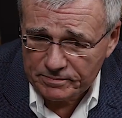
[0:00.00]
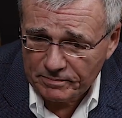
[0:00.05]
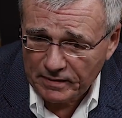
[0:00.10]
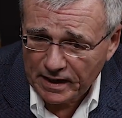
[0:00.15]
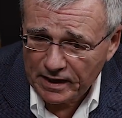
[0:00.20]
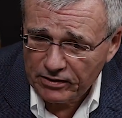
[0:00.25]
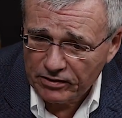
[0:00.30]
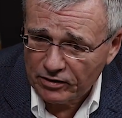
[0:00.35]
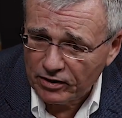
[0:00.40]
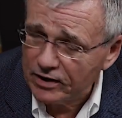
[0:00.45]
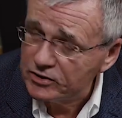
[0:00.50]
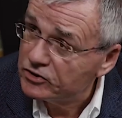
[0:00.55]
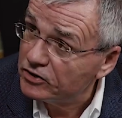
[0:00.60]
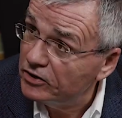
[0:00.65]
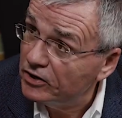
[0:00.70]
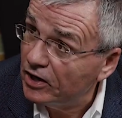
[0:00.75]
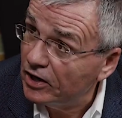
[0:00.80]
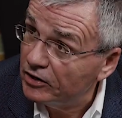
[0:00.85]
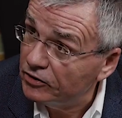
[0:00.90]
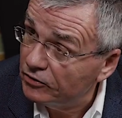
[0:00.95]
my thoughts are
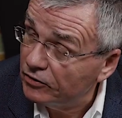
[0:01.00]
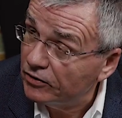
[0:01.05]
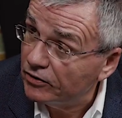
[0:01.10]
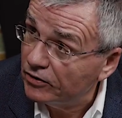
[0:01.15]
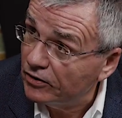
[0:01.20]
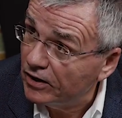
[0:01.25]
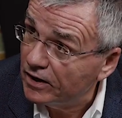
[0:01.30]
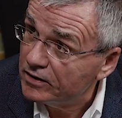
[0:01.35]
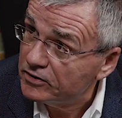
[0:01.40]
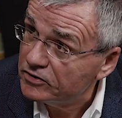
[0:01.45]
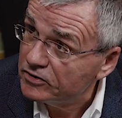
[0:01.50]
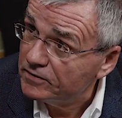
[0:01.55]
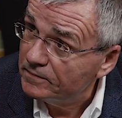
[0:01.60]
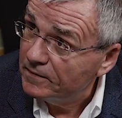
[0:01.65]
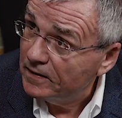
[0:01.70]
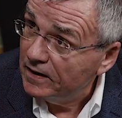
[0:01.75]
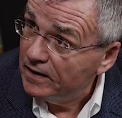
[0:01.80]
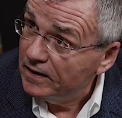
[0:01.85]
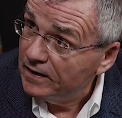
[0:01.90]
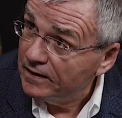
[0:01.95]
not your thoughts,
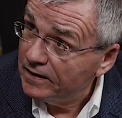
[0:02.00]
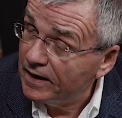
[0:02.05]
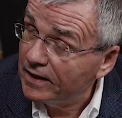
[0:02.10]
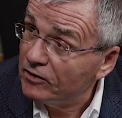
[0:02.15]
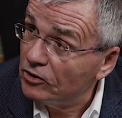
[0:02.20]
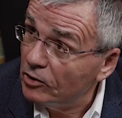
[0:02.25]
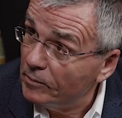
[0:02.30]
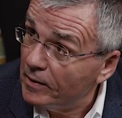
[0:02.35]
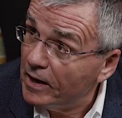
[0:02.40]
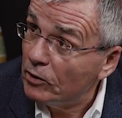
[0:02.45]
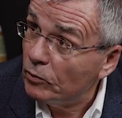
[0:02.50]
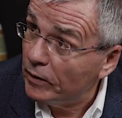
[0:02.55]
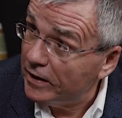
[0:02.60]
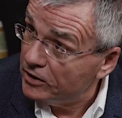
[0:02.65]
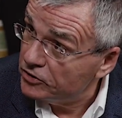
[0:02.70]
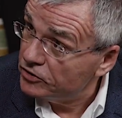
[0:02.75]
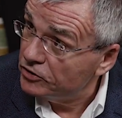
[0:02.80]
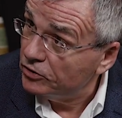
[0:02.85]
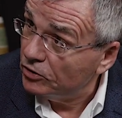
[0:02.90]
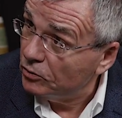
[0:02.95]
neither are my
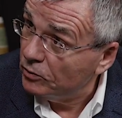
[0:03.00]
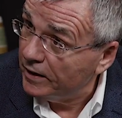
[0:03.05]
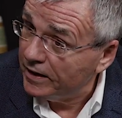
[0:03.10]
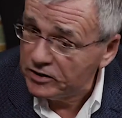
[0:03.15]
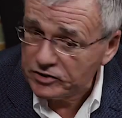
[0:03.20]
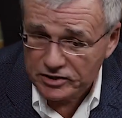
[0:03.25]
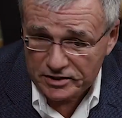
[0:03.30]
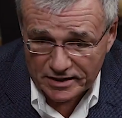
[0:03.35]
ways your ways.